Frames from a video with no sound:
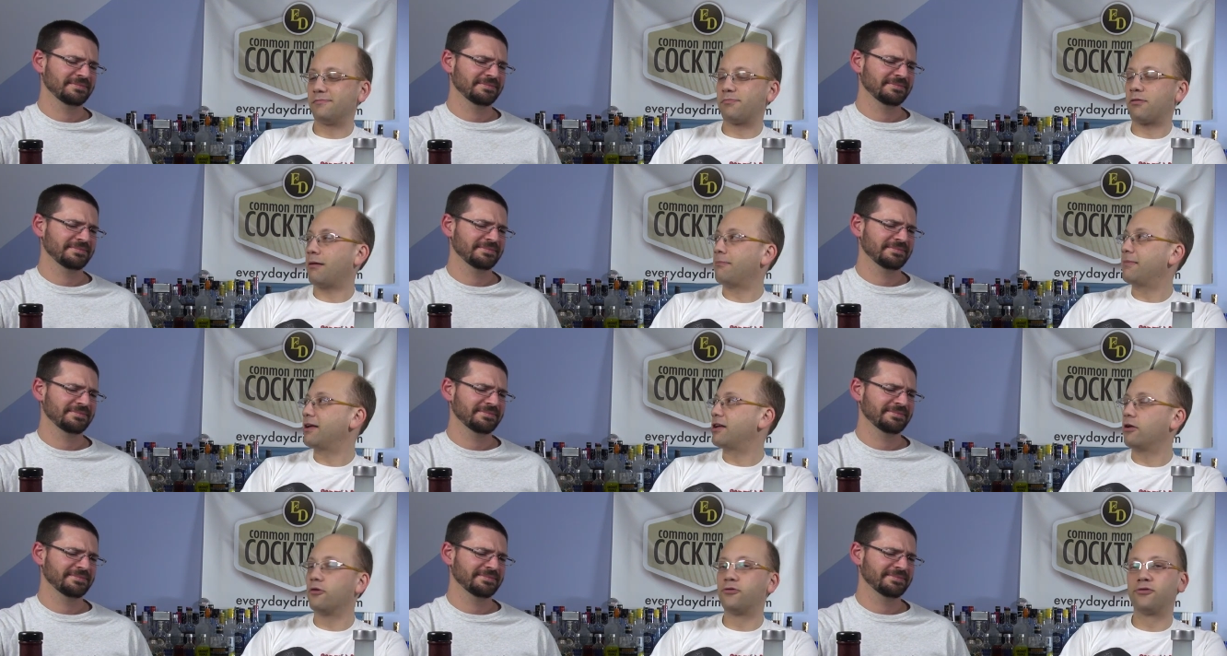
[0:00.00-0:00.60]

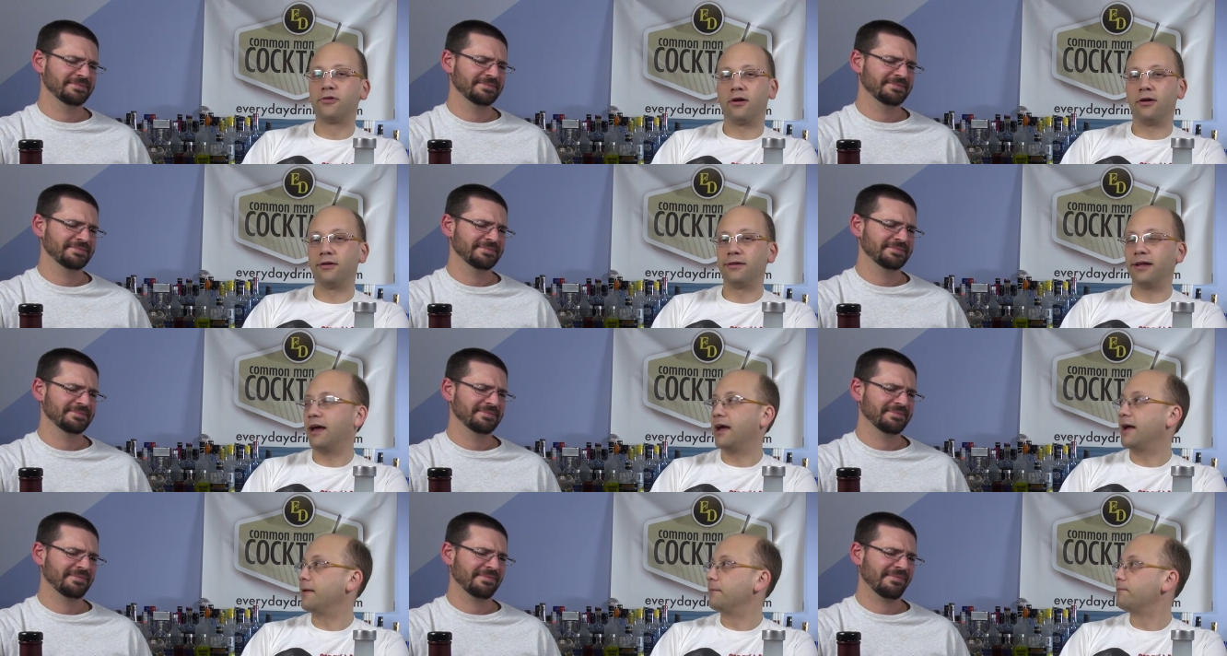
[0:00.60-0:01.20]
Speaker 1: Probably closer to all
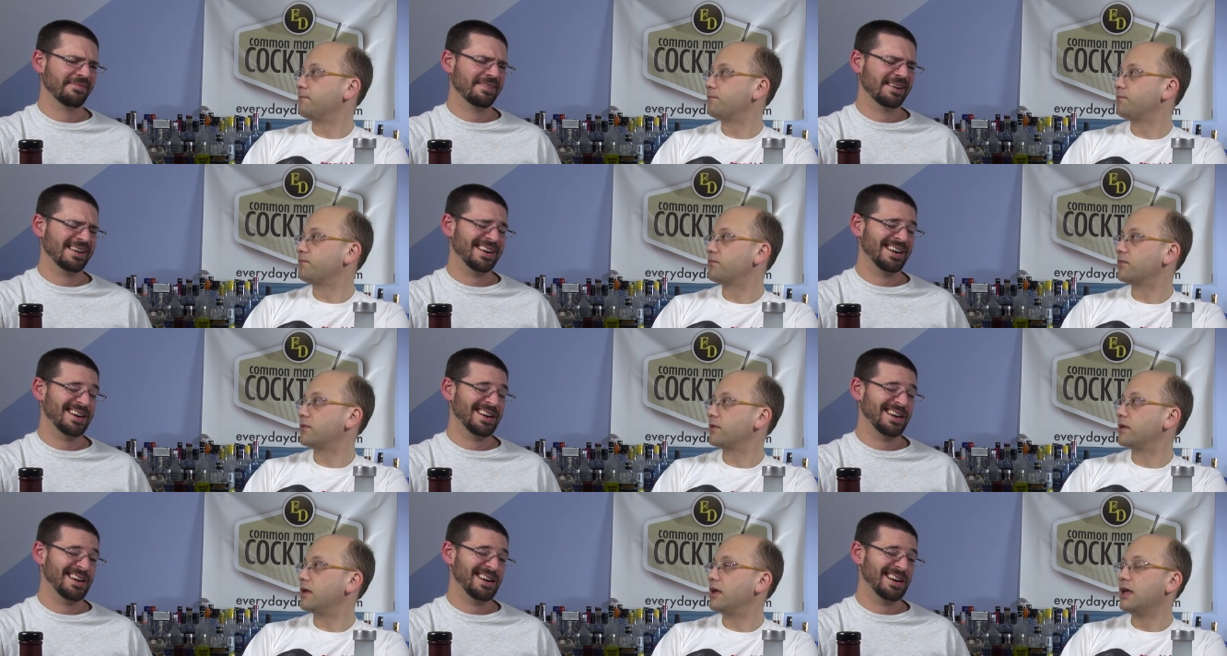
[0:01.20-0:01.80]
day.
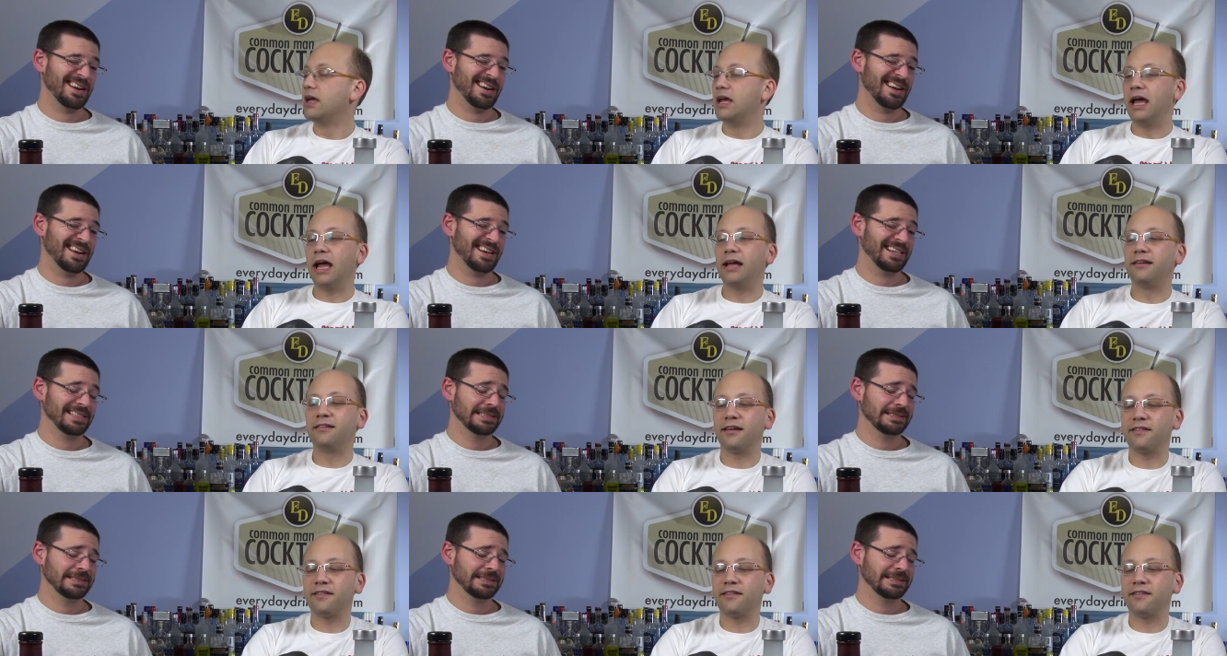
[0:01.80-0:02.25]
It